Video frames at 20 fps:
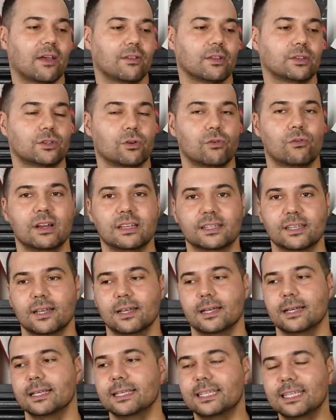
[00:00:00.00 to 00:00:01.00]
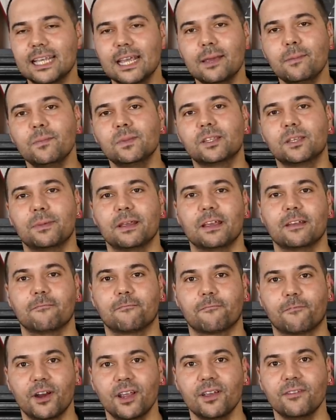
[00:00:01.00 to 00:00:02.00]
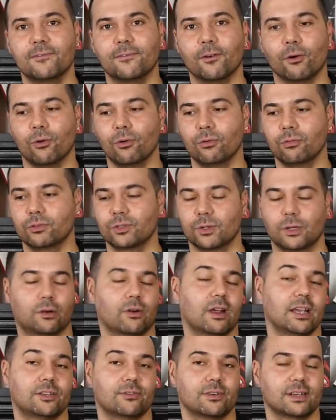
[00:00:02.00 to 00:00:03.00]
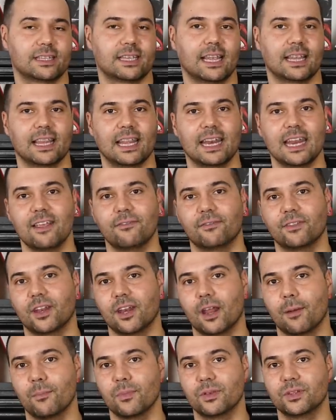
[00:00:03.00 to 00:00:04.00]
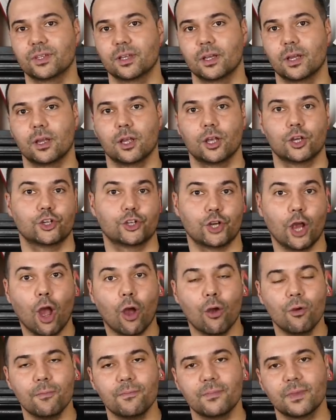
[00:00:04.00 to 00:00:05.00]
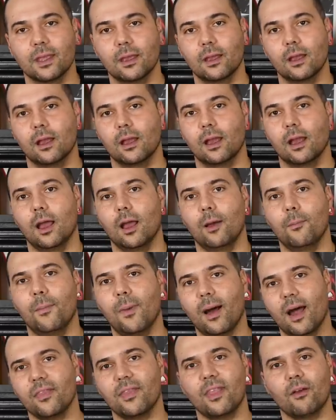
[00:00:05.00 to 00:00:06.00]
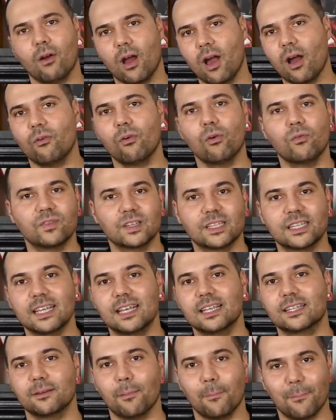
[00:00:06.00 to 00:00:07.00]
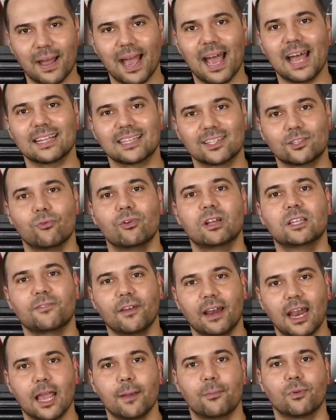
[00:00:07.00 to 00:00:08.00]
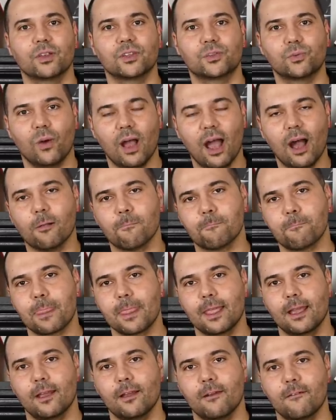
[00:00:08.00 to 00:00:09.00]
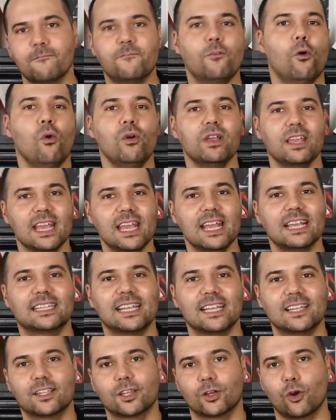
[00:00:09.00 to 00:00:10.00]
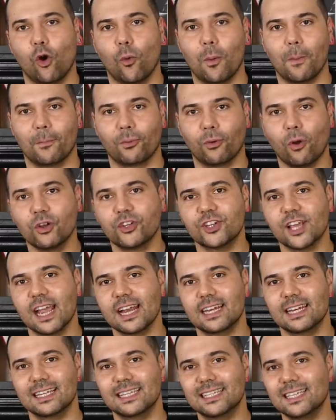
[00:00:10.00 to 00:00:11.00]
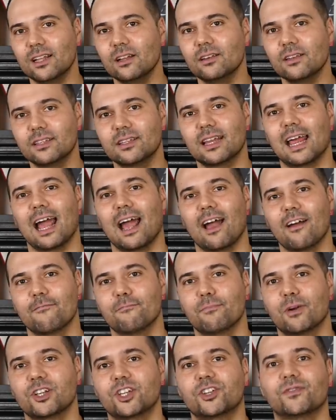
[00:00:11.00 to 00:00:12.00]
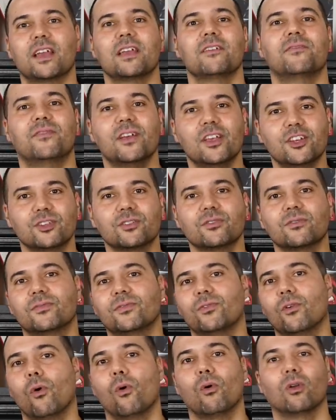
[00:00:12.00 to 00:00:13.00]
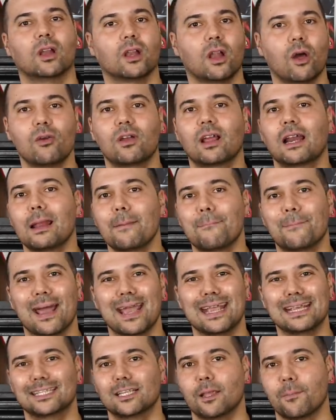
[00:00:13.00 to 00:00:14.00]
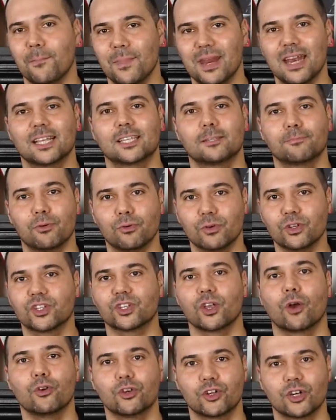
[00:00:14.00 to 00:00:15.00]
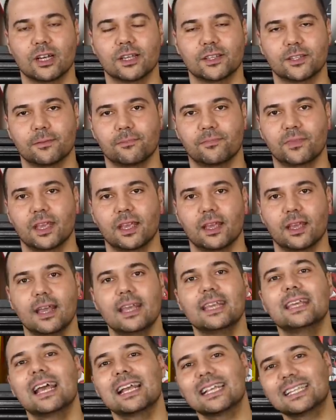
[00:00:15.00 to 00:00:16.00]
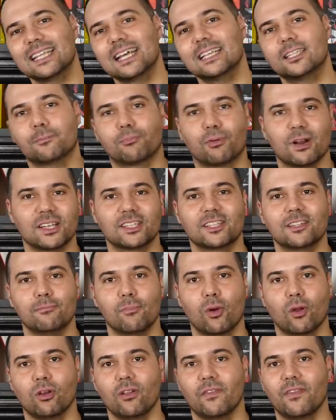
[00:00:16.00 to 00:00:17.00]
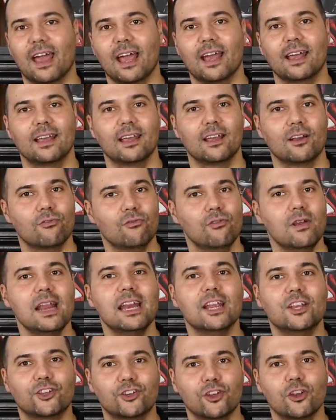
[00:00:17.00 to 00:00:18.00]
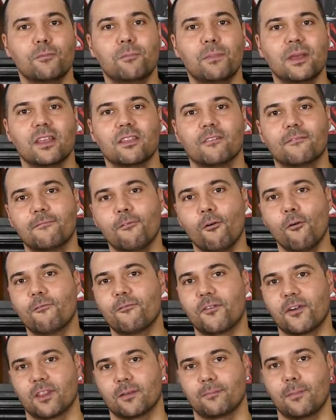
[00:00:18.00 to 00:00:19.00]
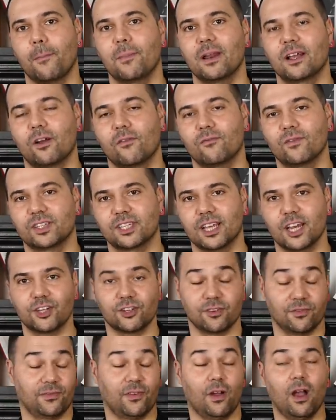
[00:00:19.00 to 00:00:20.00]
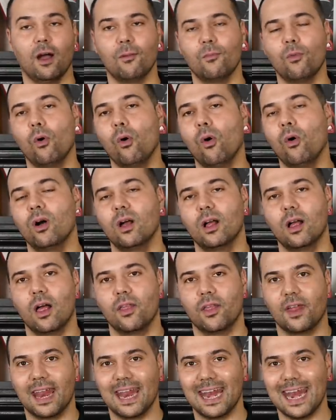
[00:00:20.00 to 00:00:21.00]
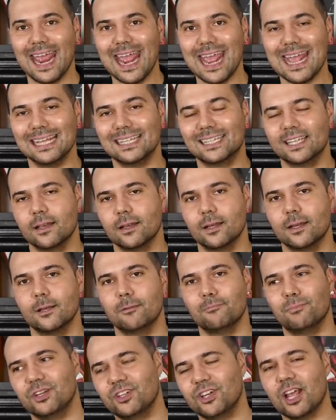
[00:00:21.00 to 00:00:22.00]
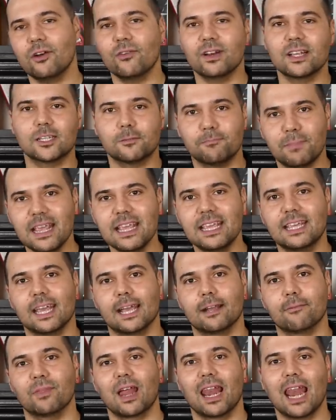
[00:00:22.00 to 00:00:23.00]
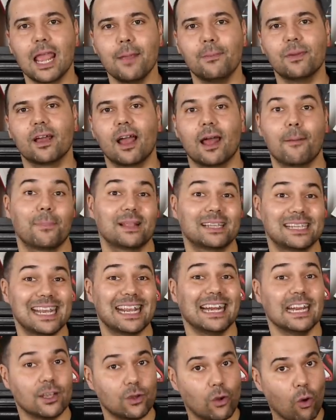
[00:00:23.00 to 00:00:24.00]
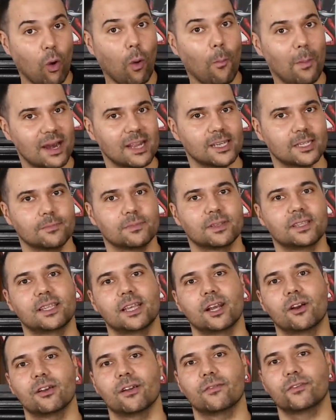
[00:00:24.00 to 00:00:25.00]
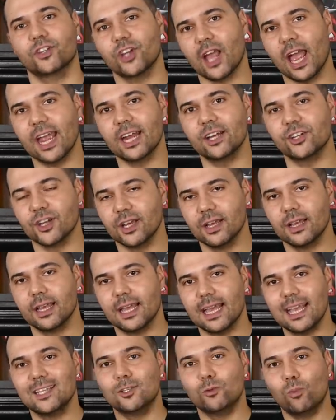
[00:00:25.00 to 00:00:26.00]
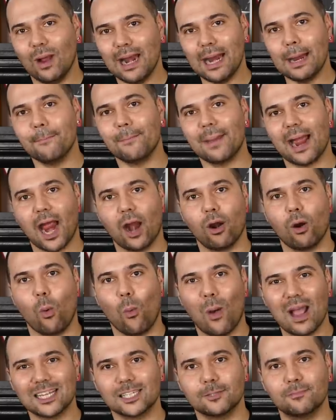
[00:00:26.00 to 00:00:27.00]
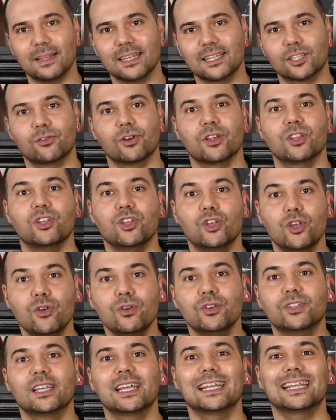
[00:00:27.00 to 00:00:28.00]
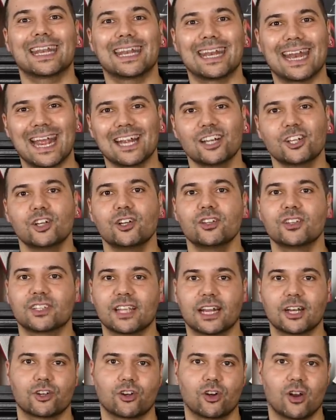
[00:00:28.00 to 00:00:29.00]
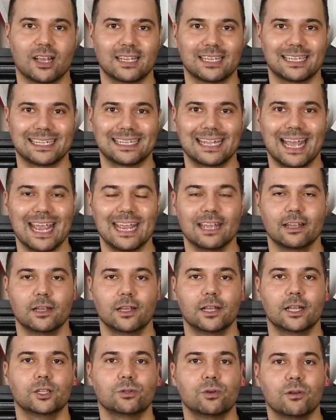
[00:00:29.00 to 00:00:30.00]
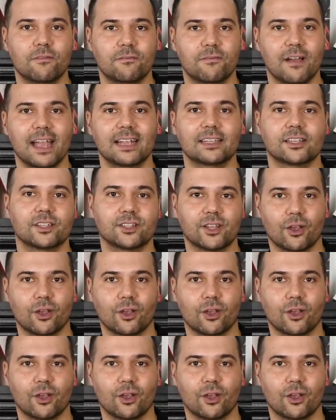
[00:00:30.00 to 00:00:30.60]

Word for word: how the Tories seem to be in free fall to a greater extent than even the numbers show. But there are obviously some bad stories for Labour as well. Four years into the Corbyn project, it still doesn't have much of a vision for locally based municipal socialism. Yes, there's the Preston model, and that really should be at the forefront of the public conversation far more than it is. But generally speaking, Labour and particularly Corbynism's theory of change is winning power at Westminster and using the national centralised state to effect